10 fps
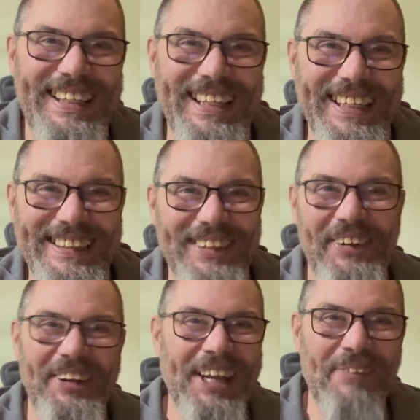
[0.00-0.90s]
It's
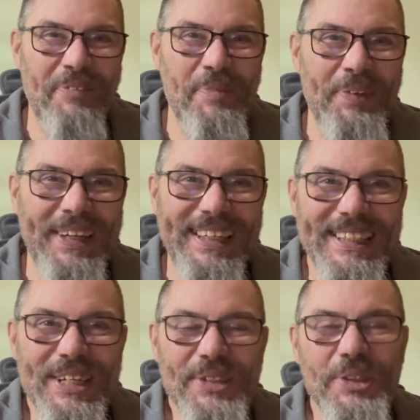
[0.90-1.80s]
not going to happen with me.
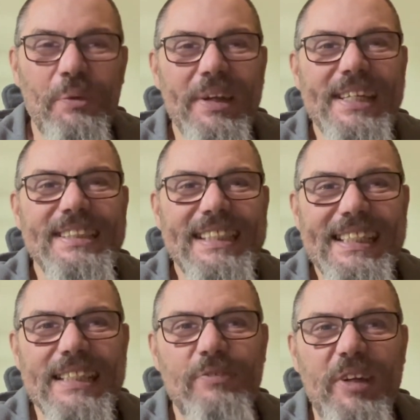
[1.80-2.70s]
So when you
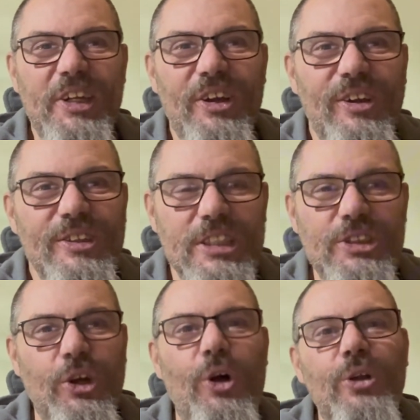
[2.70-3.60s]
see these videos,
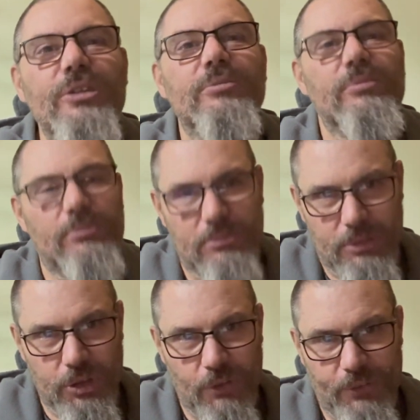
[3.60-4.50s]
it's all
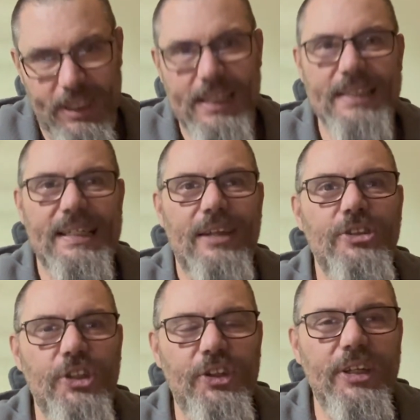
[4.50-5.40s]
lovely and this, that
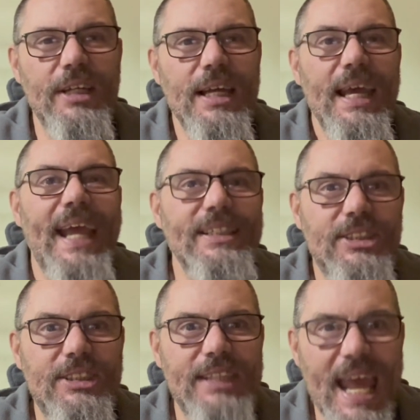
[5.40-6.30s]
and t'other. It's
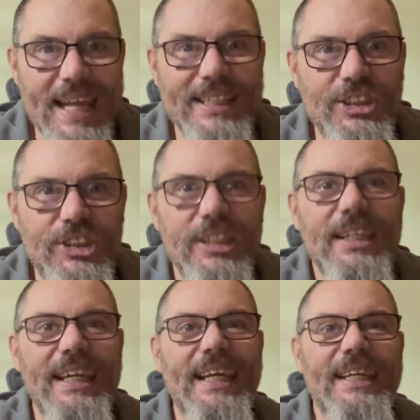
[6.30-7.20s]
staged.
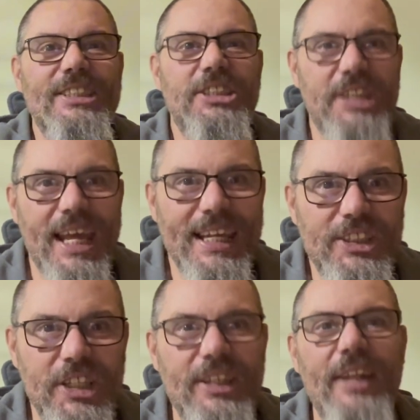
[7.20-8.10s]
It is
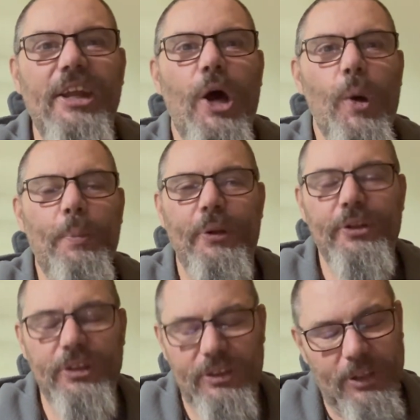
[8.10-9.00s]
staged. And then they
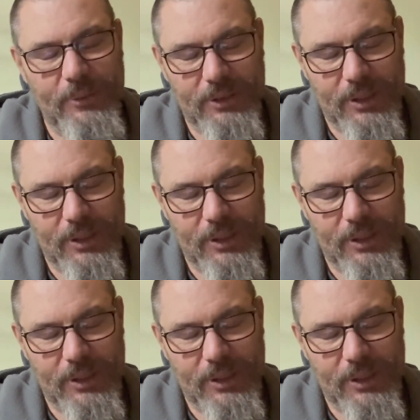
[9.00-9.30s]
open the